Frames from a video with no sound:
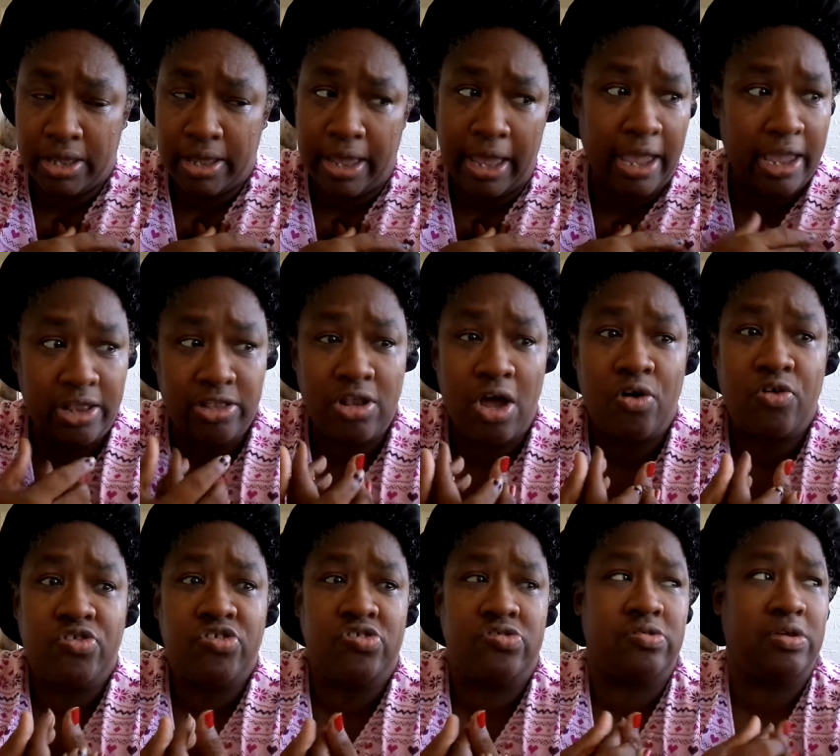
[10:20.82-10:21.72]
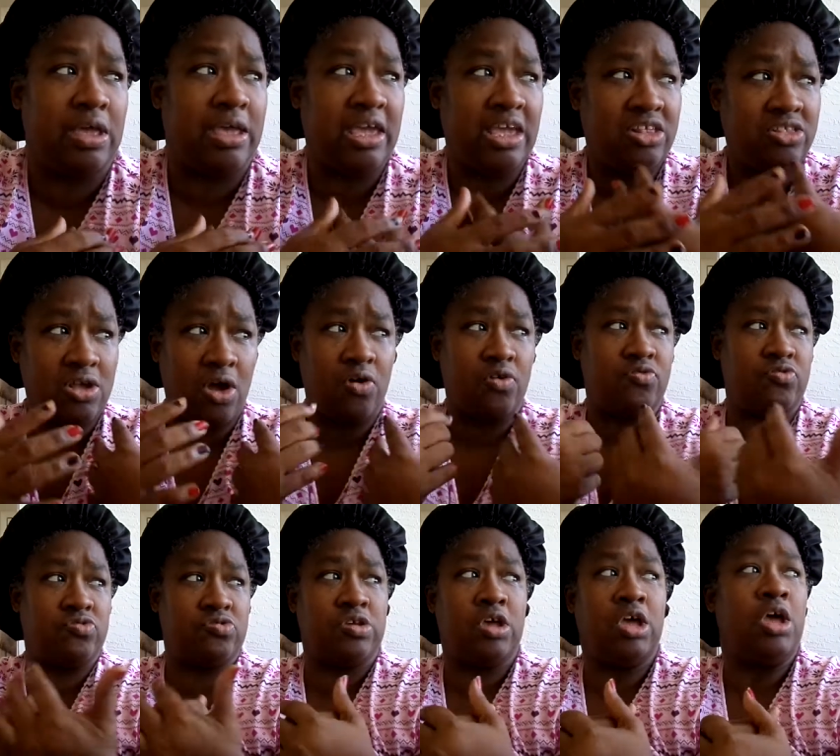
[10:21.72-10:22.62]
He knows, he
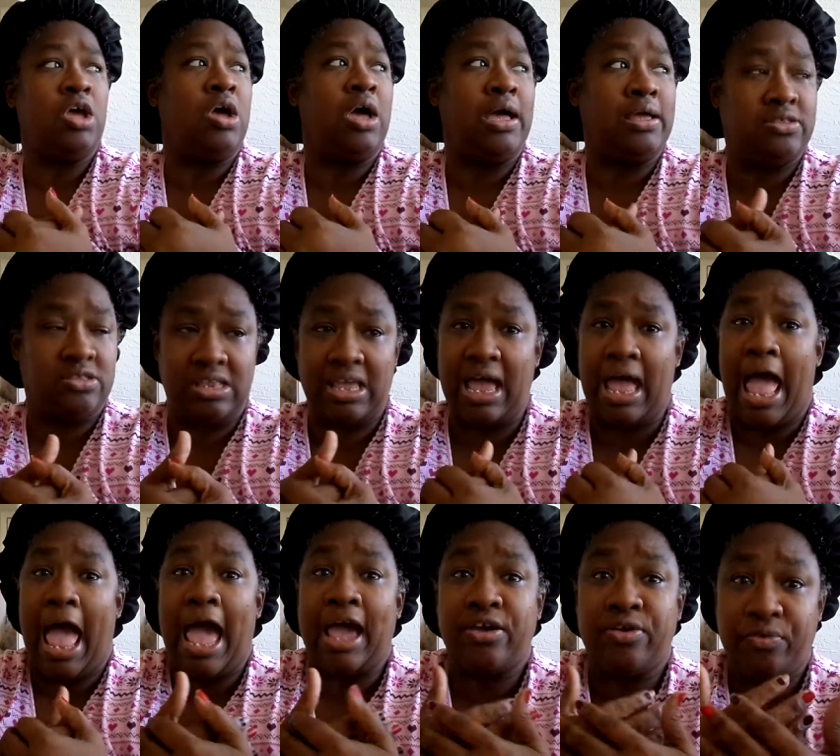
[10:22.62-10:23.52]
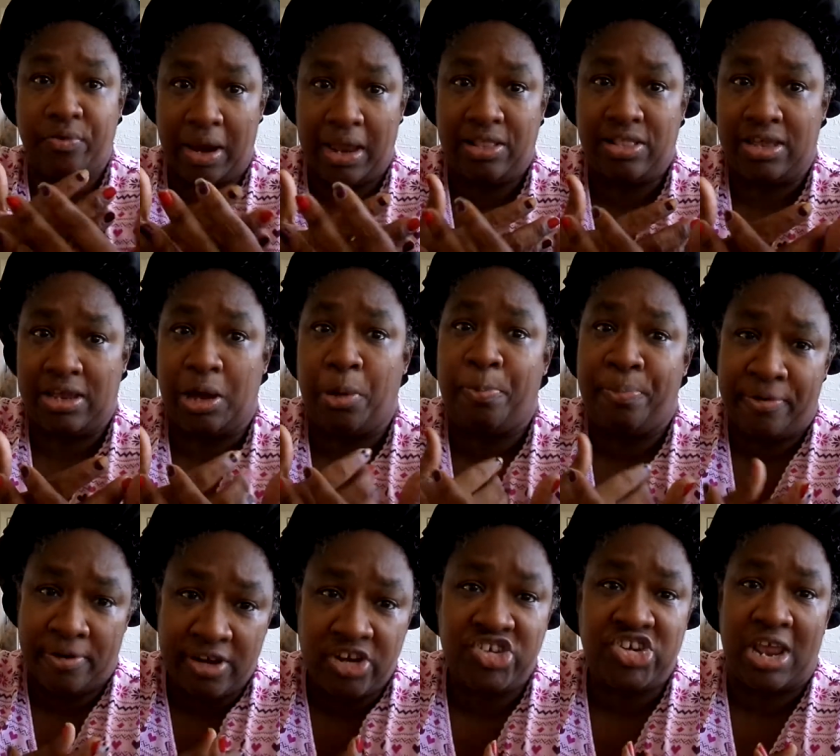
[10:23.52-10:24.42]
knows that I greatly
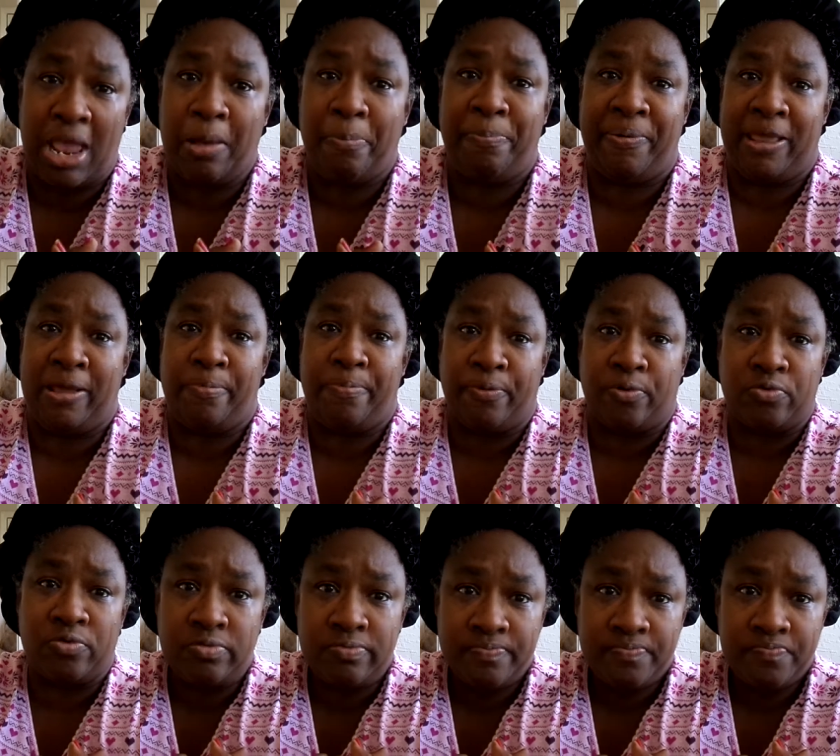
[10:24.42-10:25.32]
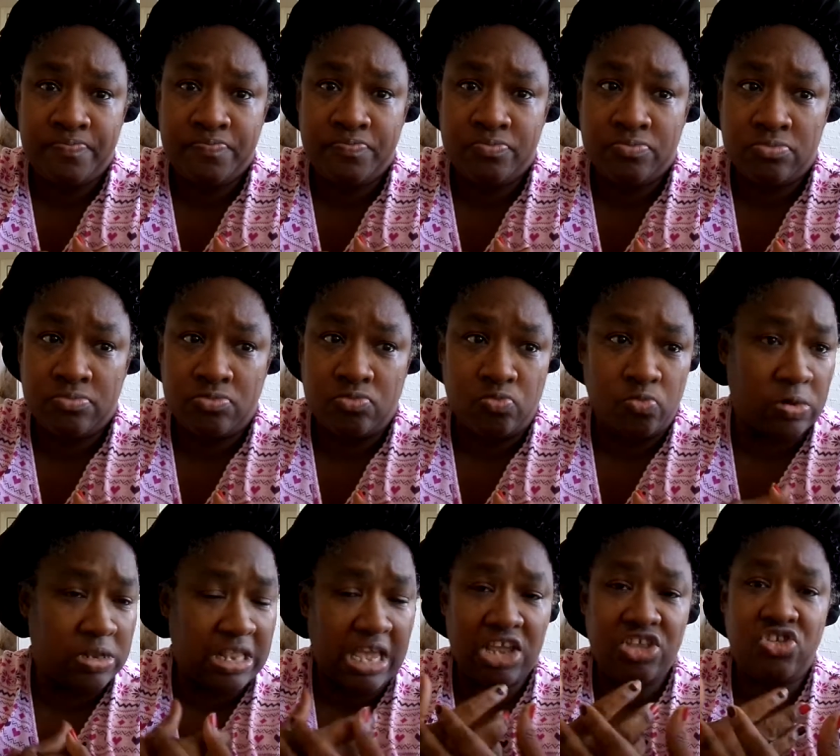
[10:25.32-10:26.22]
appreciate people
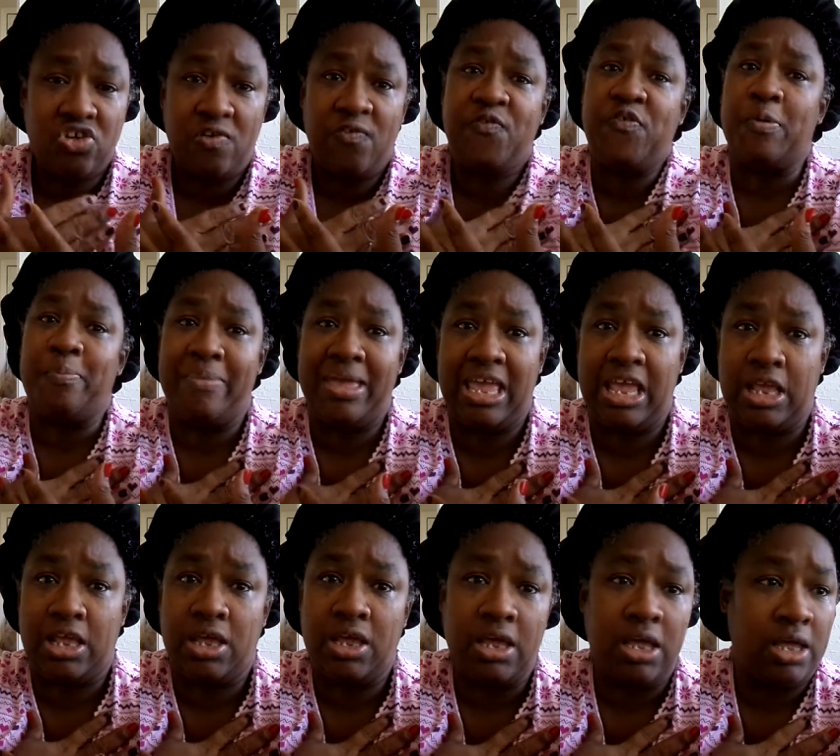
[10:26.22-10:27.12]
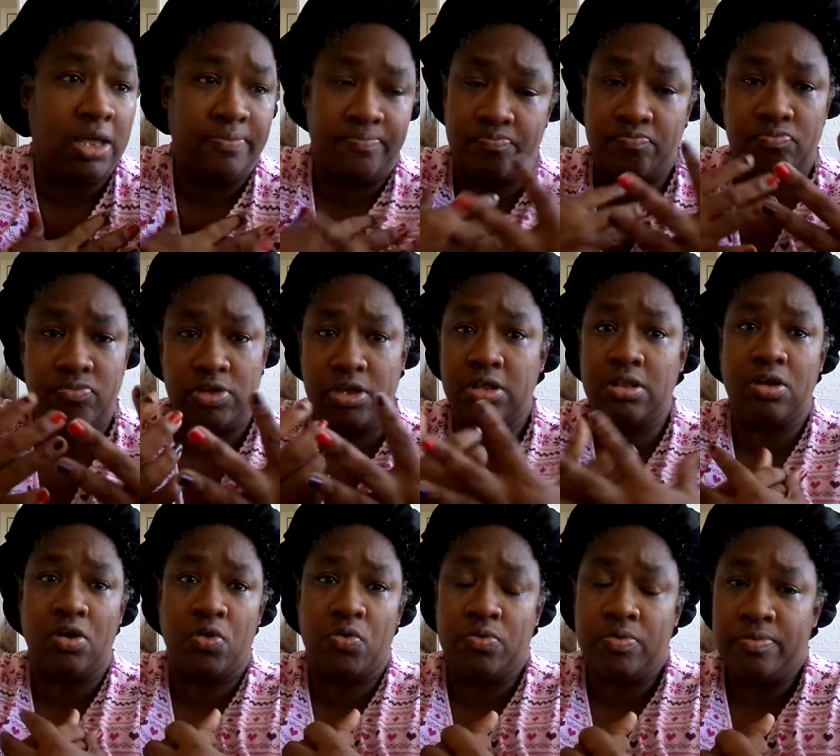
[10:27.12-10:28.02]
when they do for me, you
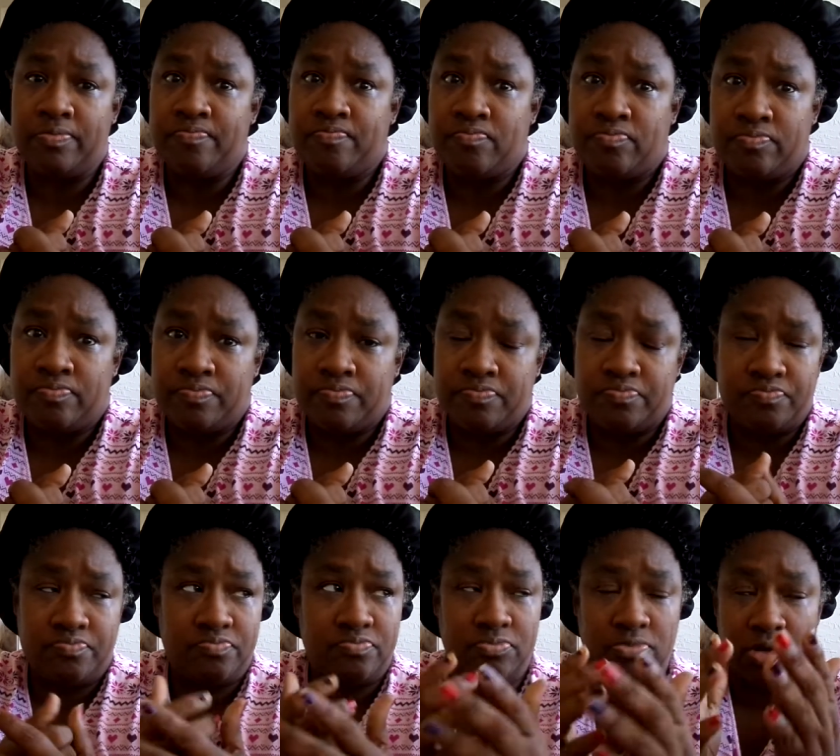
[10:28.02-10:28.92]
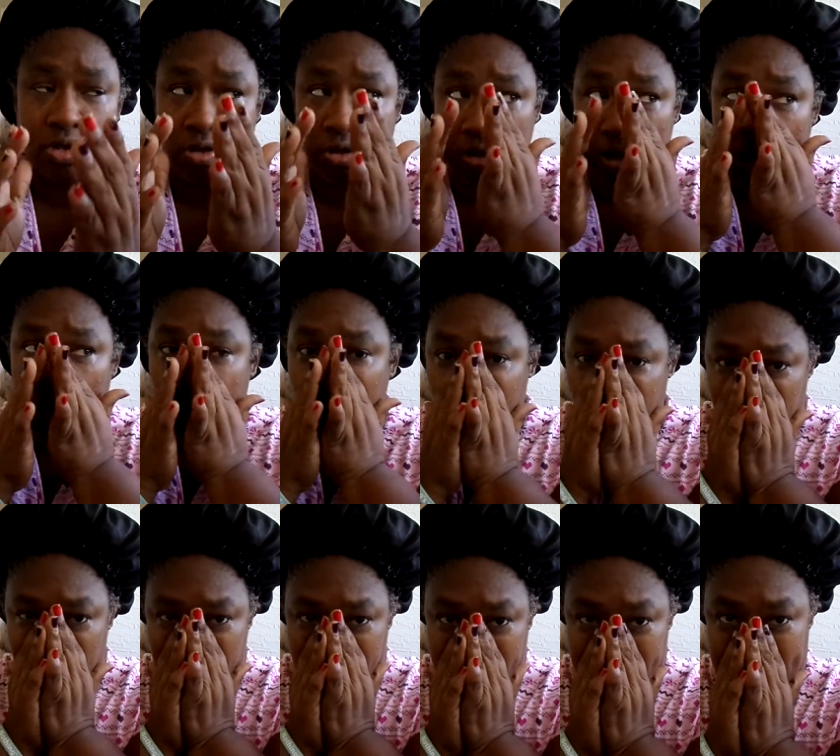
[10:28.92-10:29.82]
know,
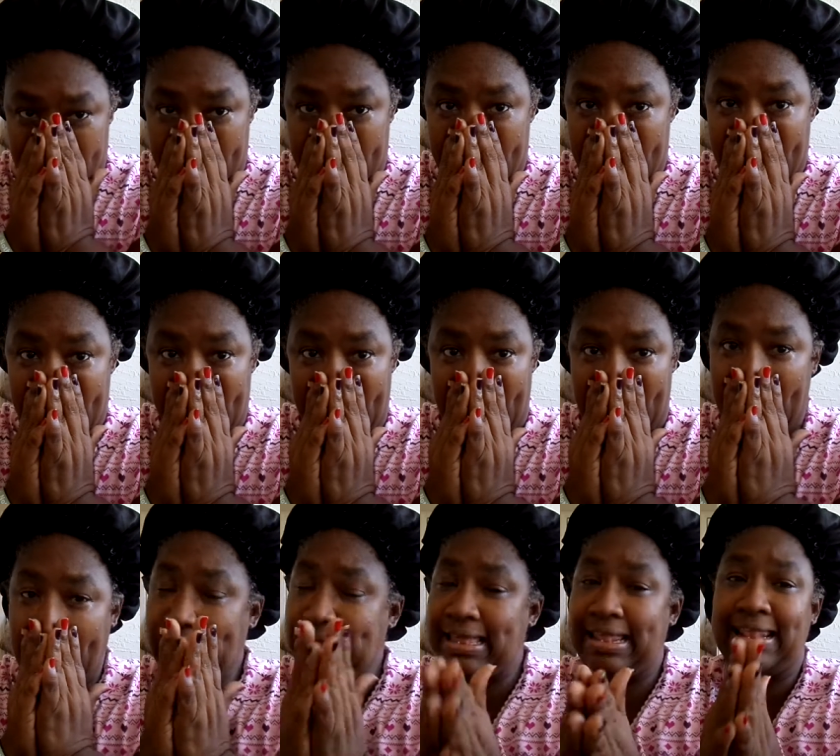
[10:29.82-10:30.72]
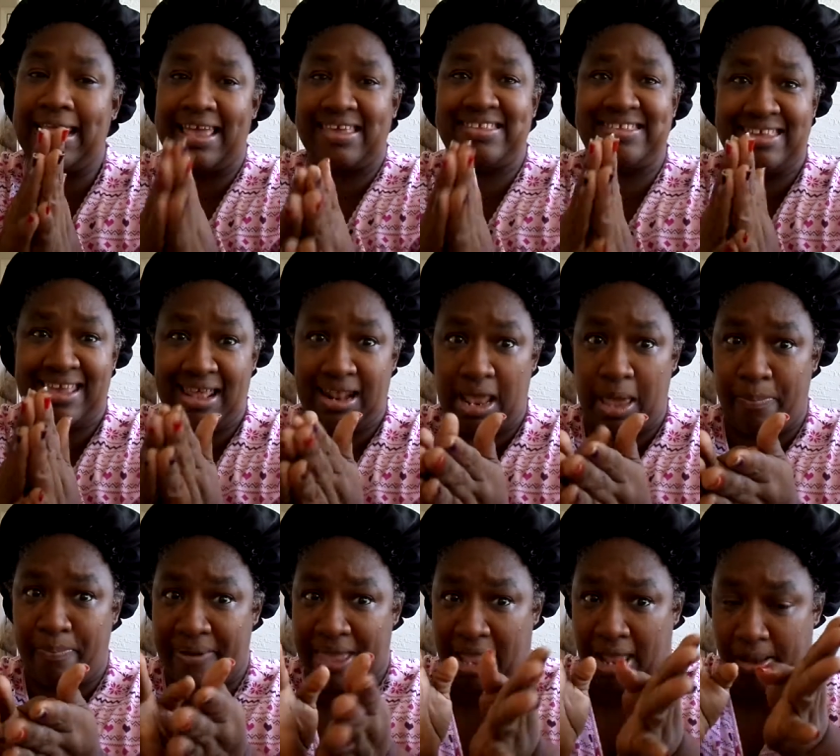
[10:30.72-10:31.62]
oh, how can I say
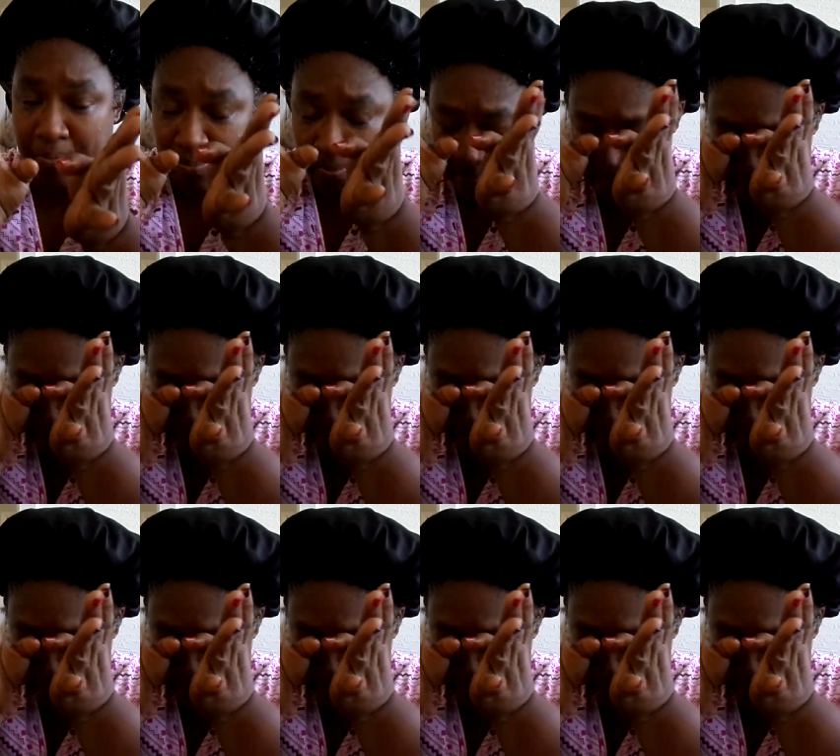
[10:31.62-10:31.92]
that, babe?